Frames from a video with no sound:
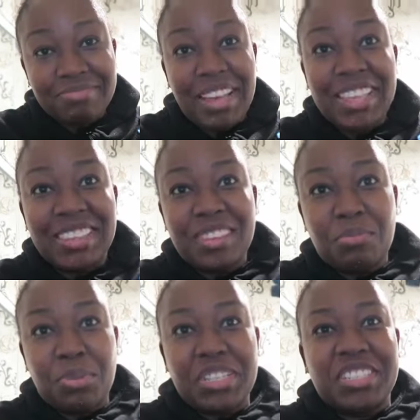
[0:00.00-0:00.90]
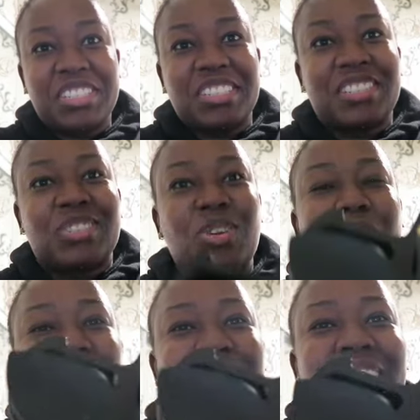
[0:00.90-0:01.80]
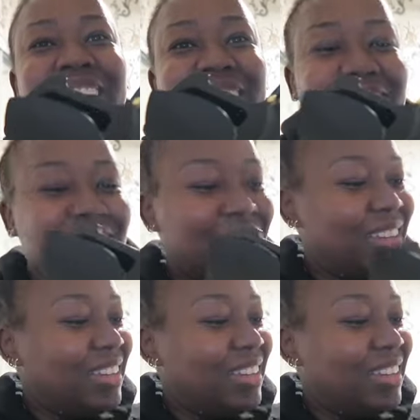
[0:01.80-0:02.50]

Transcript: and the bridge just dropped again.